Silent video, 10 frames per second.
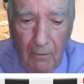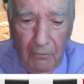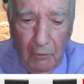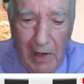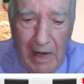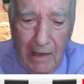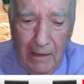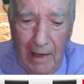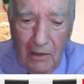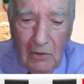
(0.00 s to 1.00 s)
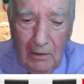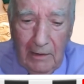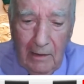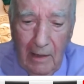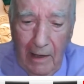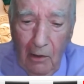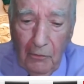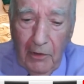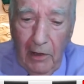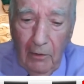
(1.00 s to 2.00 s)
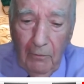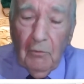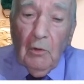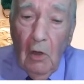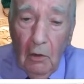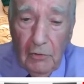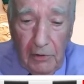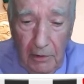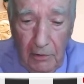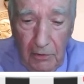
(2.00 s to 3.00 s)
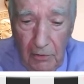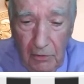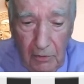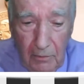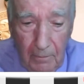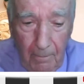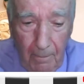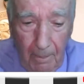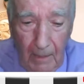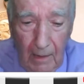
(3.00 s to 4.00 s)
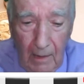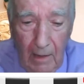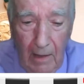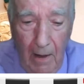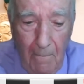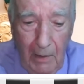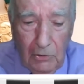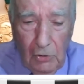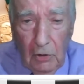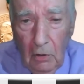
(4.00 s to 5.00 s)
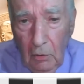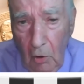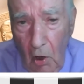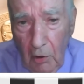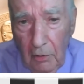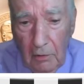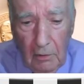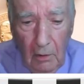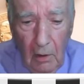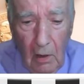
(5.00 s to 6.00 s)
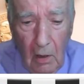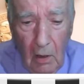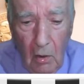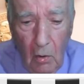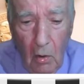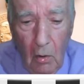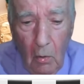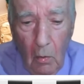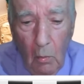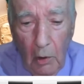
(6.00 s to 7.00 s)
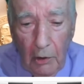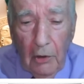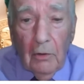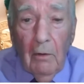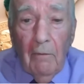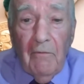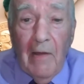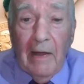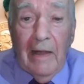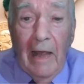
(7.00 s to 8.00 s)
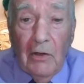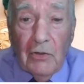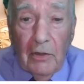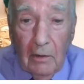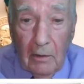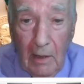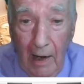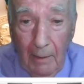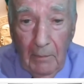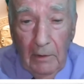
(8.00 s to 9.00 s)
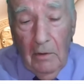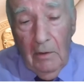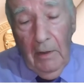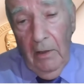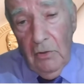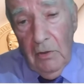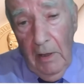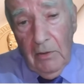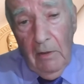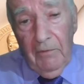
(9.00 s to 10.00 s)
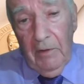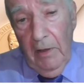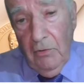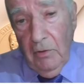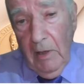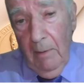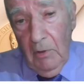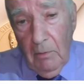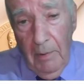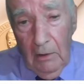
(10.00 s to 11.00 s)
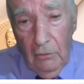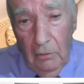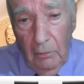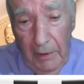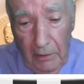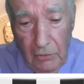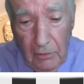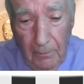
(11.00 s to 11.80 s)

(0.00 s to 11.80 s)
free and excellent health care for all citizens, a much longer worker vacation time. In the United States, our vacation time is about 2 weeks.